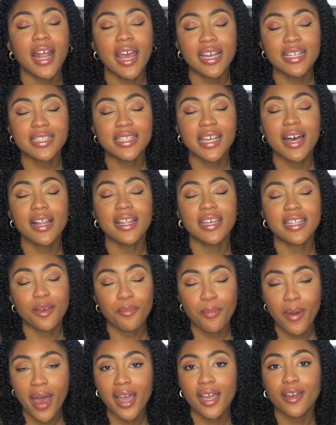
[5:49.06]
I could tell in the
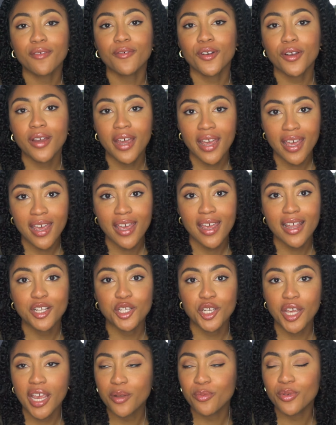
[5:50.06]
back of her head,
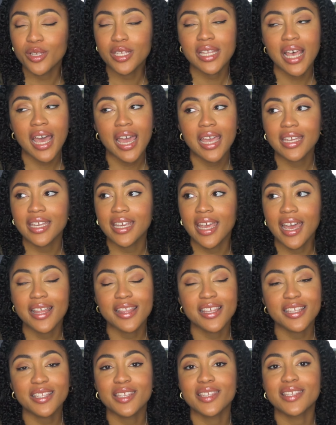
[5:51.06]
Jane was like, yeah,
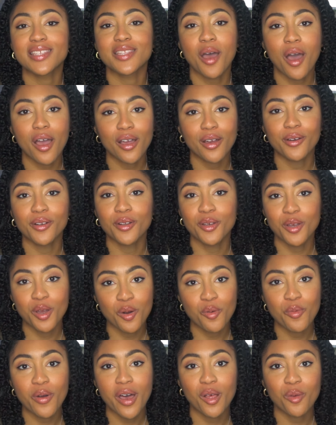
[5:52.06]
this is not gonna
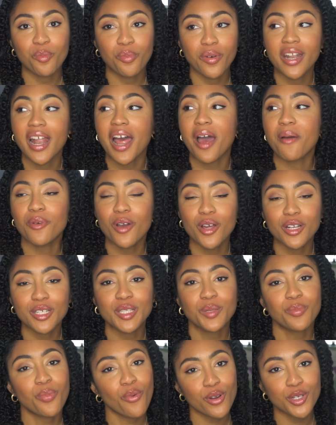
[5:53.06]
go well, but I'm gonna
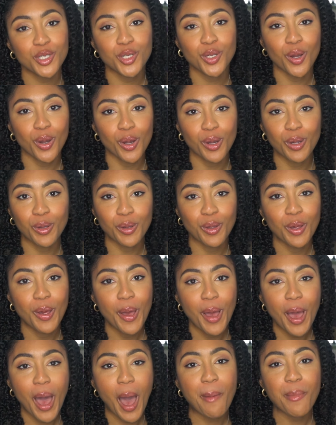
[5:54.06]
support you, girl.
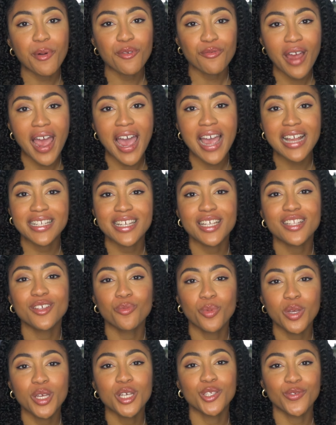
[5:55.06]
I'm a ride till the
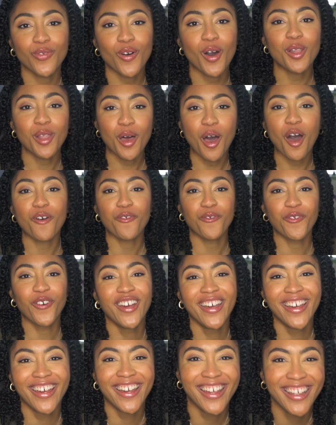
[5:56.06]
wheels fall off.
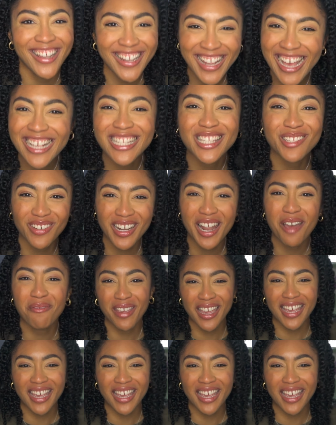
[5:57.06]
That's what I'm